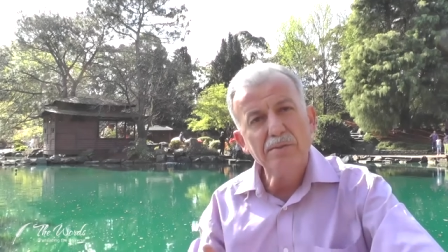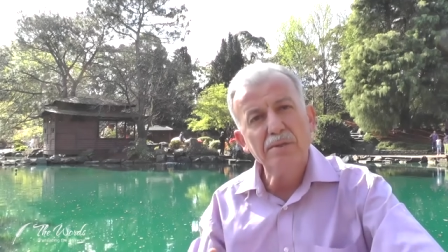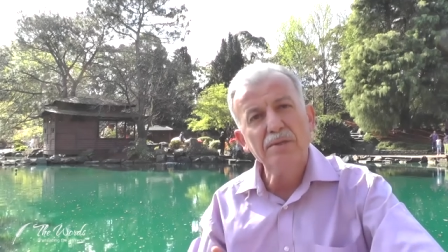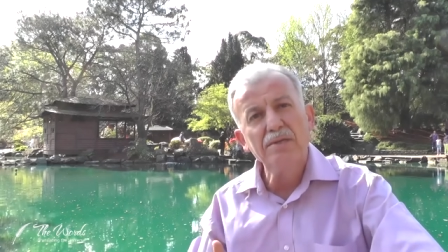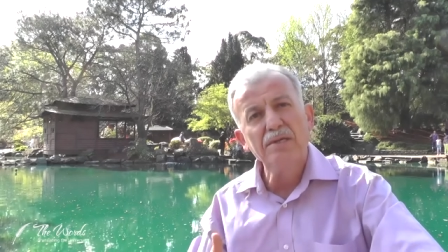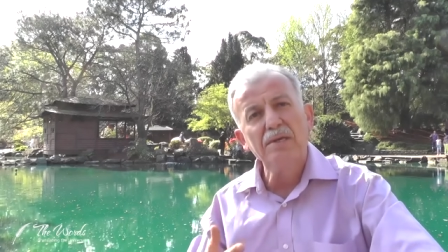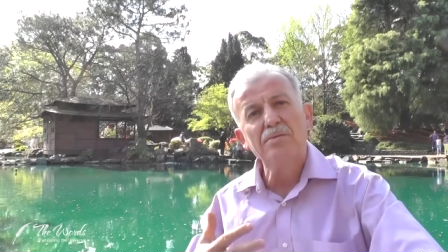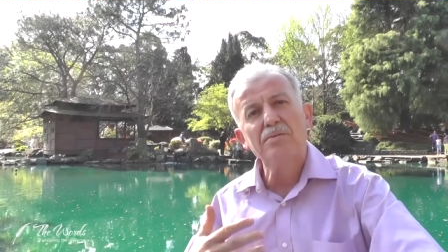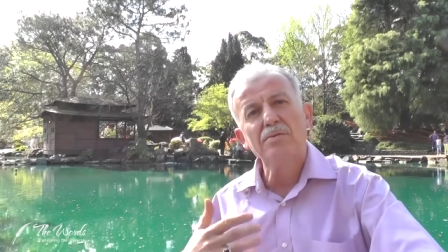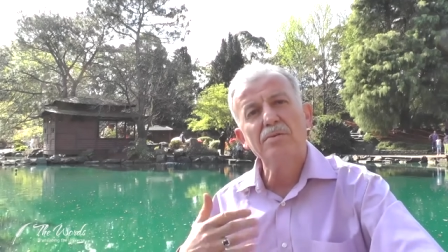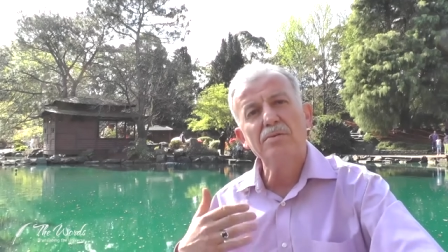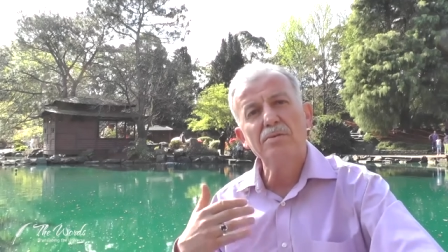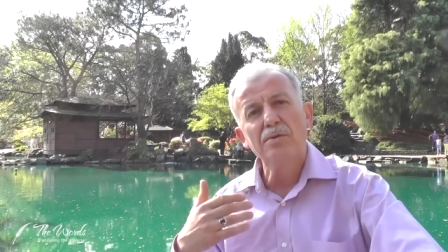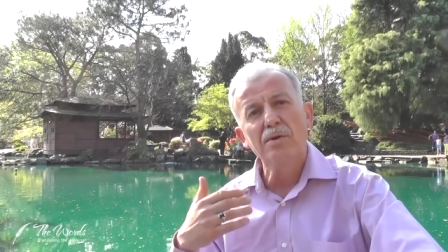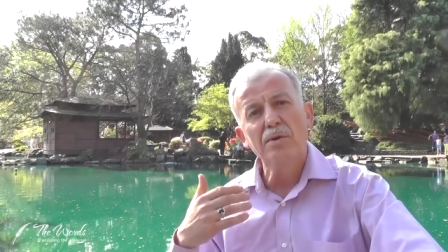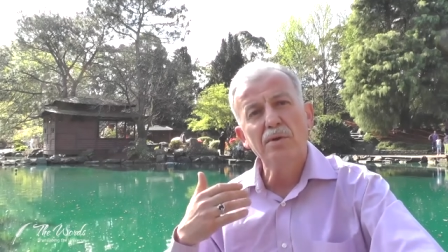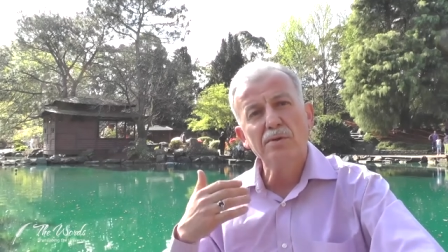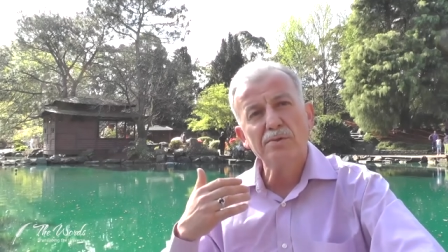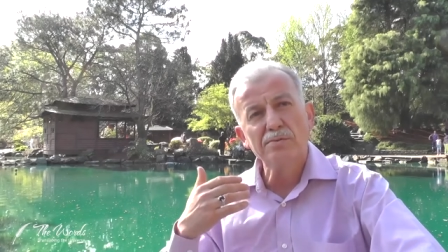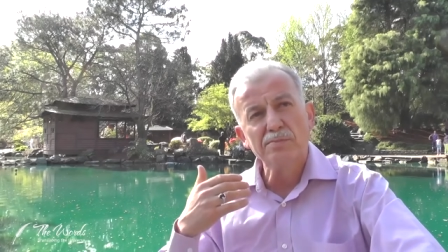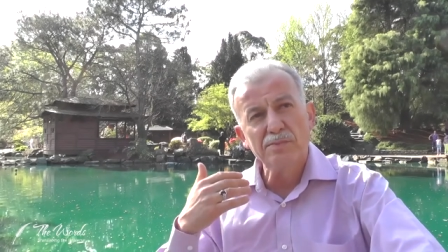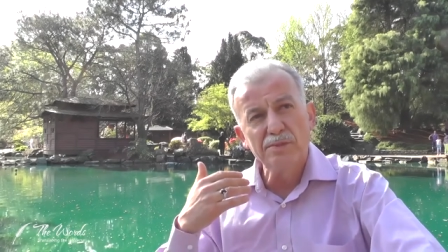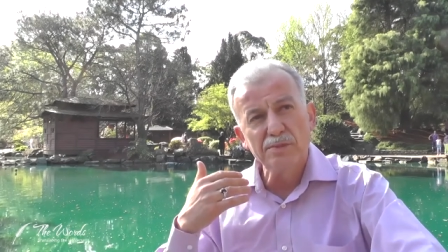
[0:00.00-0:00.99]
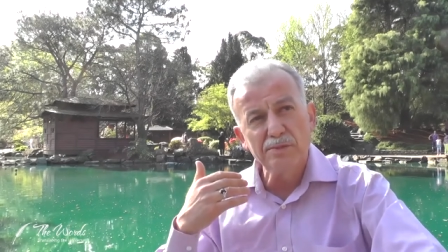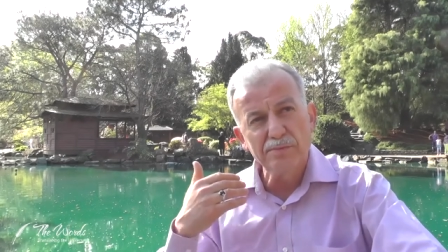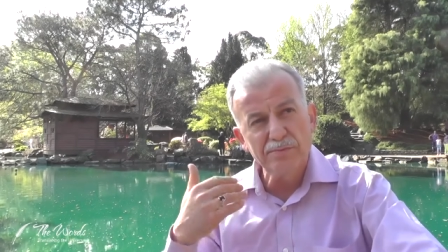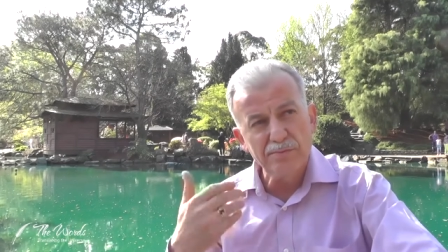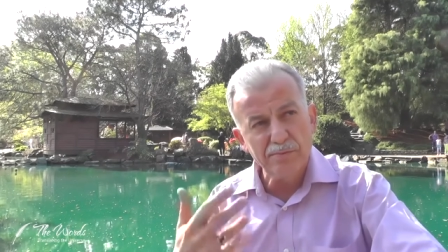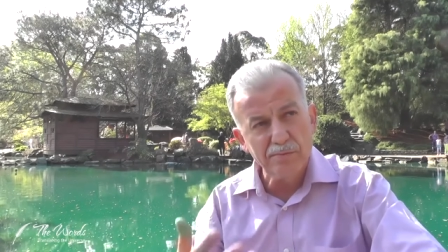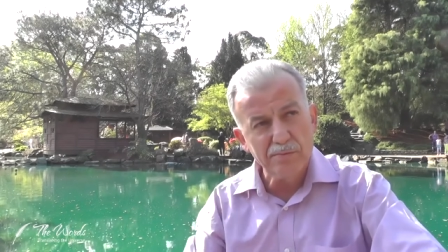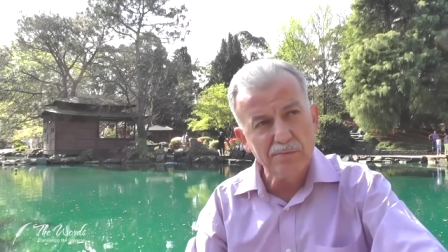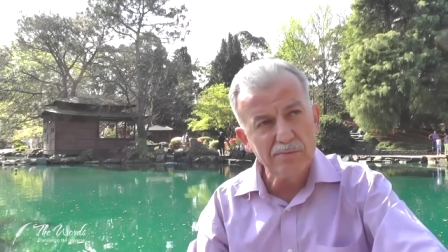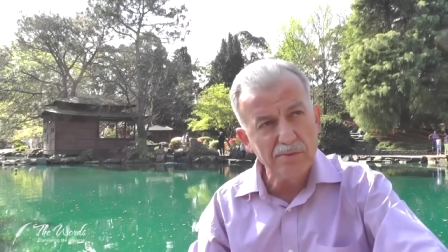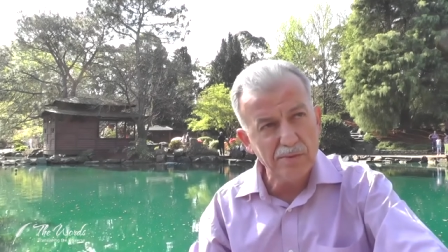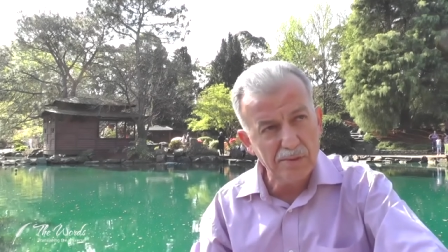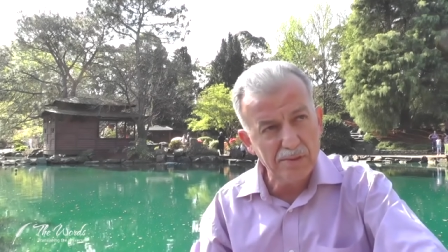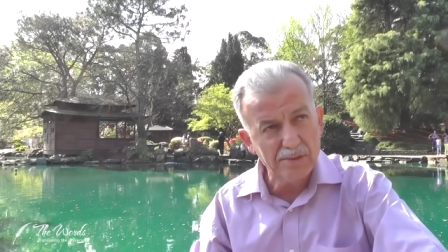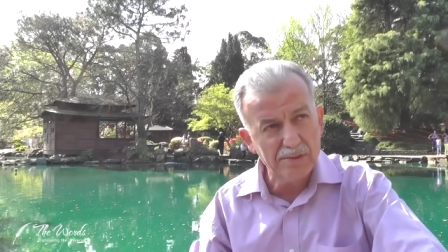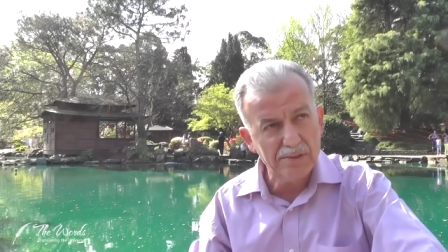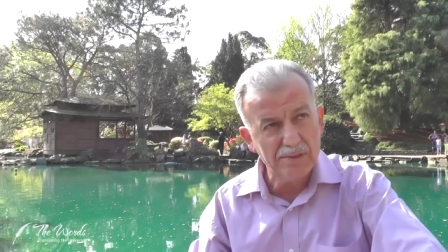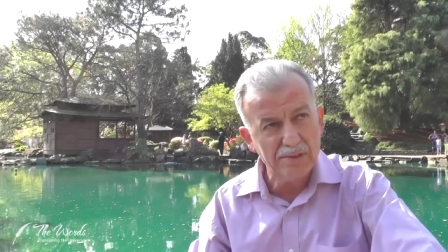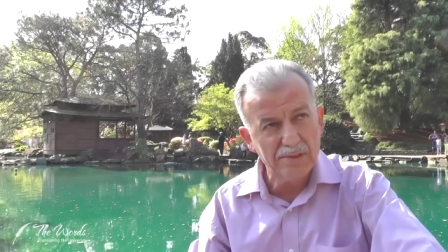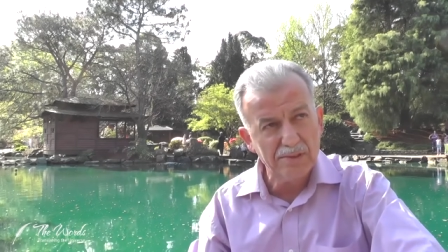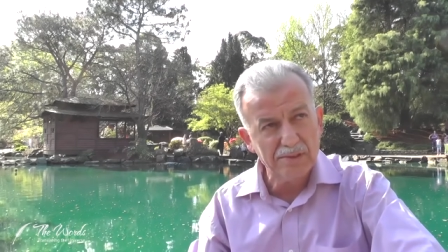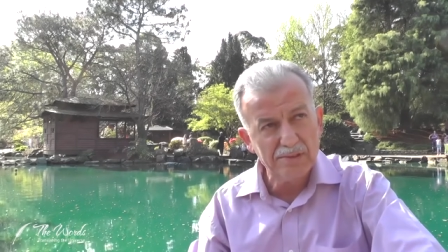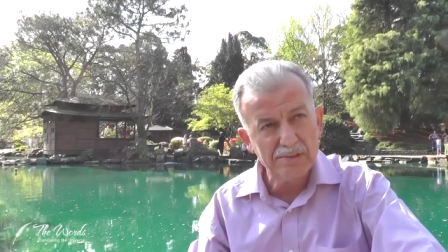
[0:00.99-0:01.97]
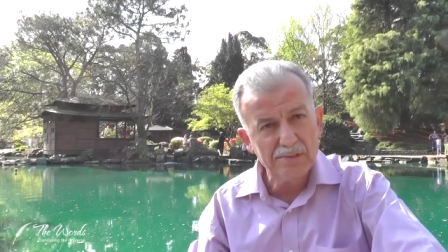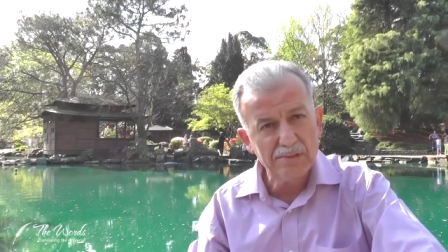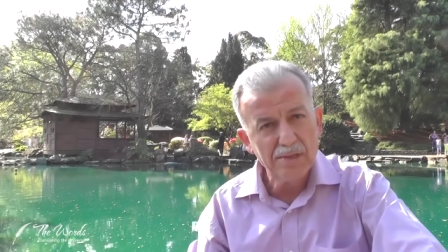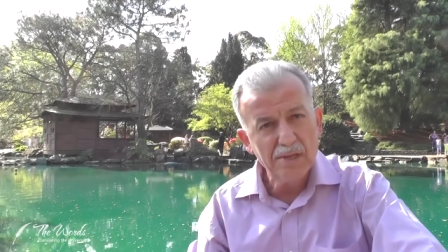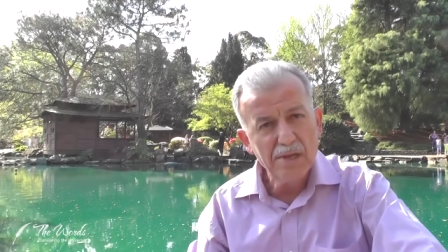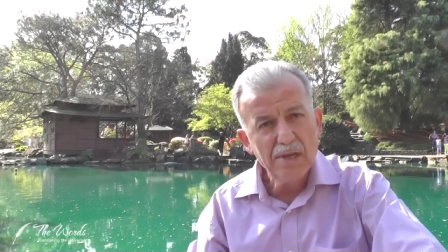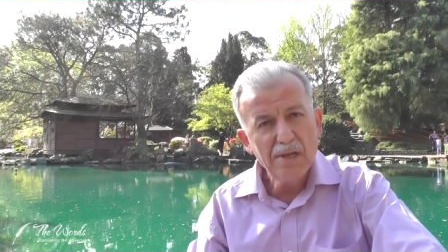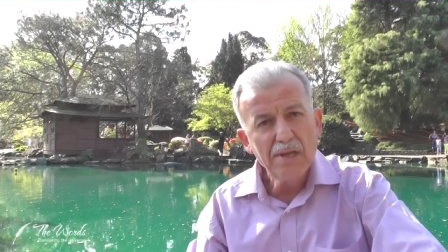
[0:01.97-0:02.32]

to get to know his beautiful qualities.